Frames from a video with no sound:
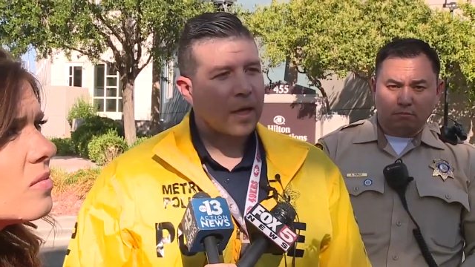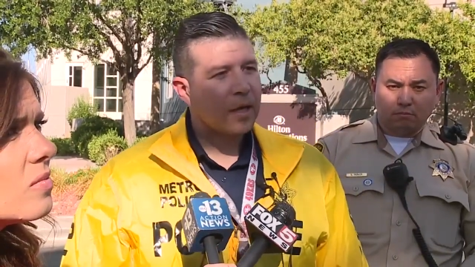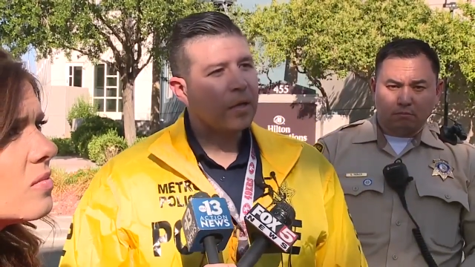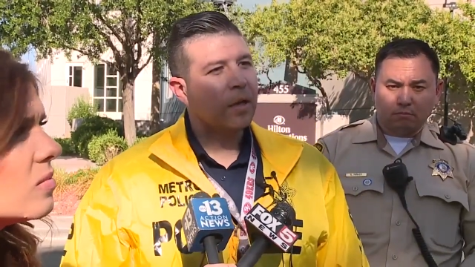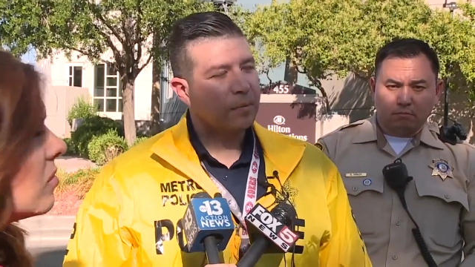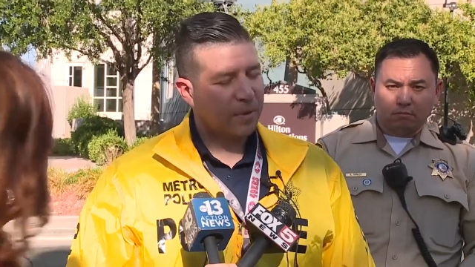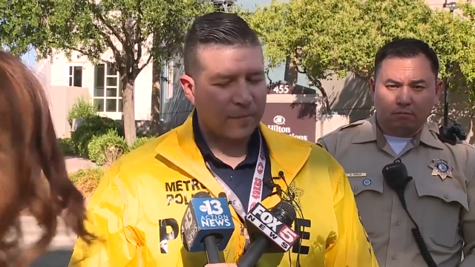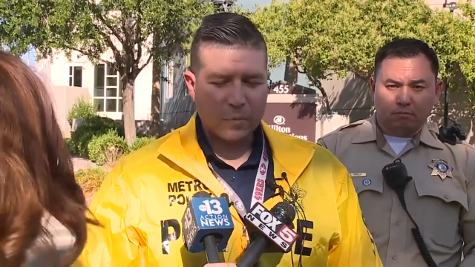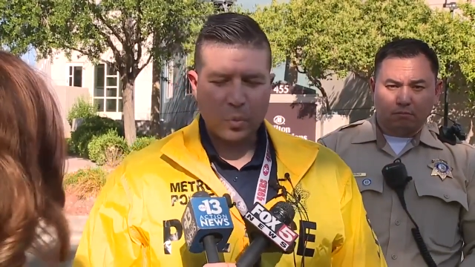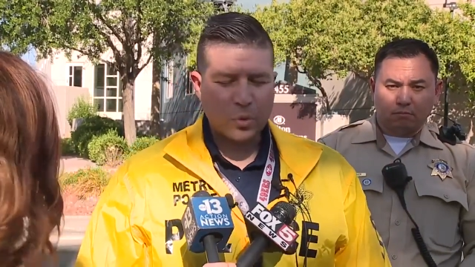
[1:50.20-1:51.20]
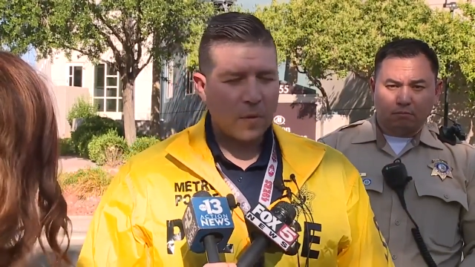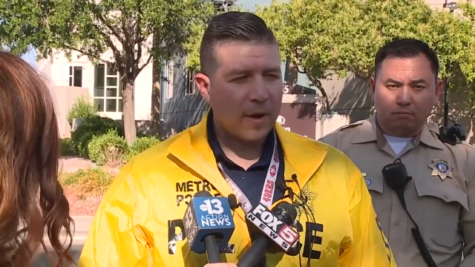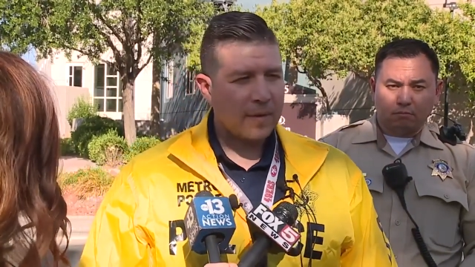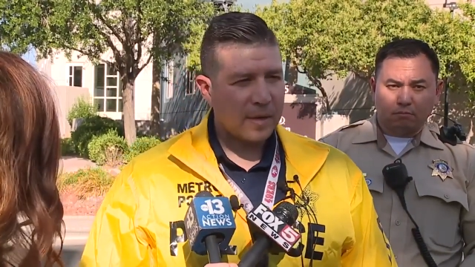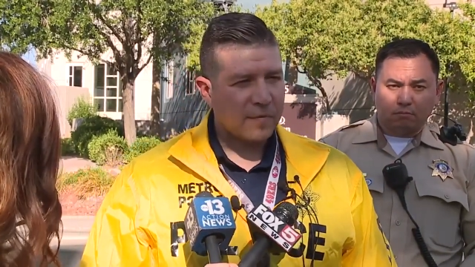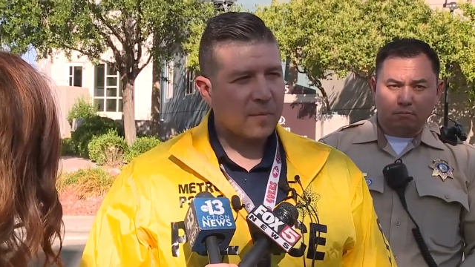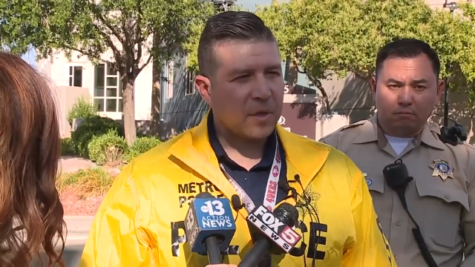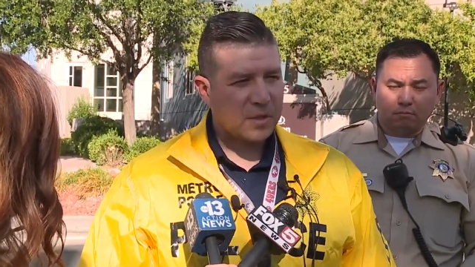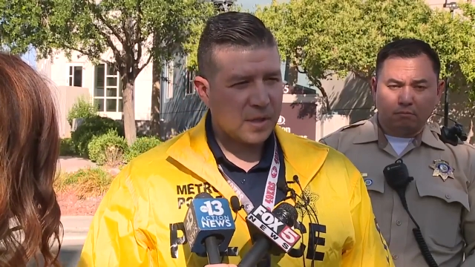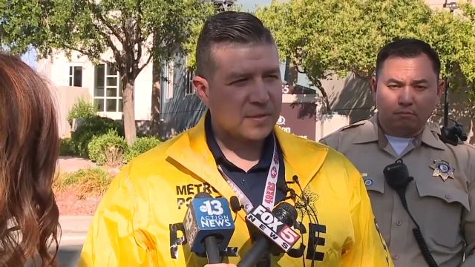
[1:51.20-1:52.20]
Speaker 1: of the don't have that
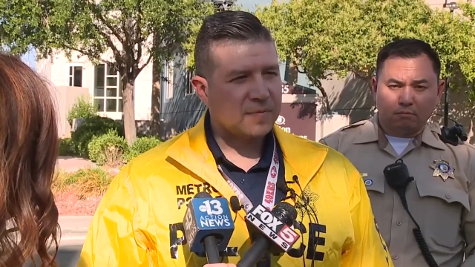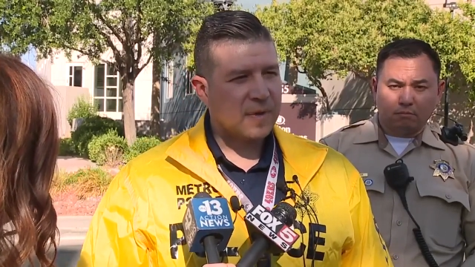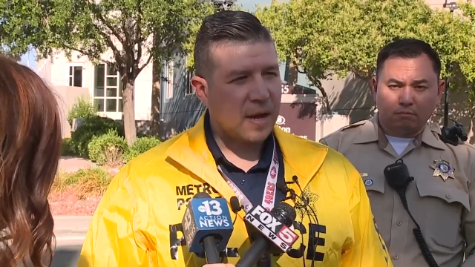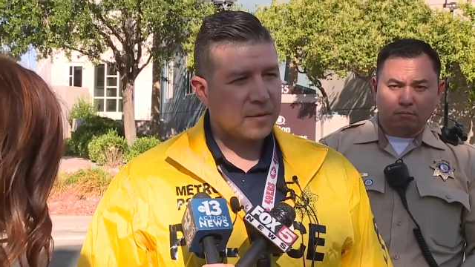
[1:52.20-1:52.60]
information as of now.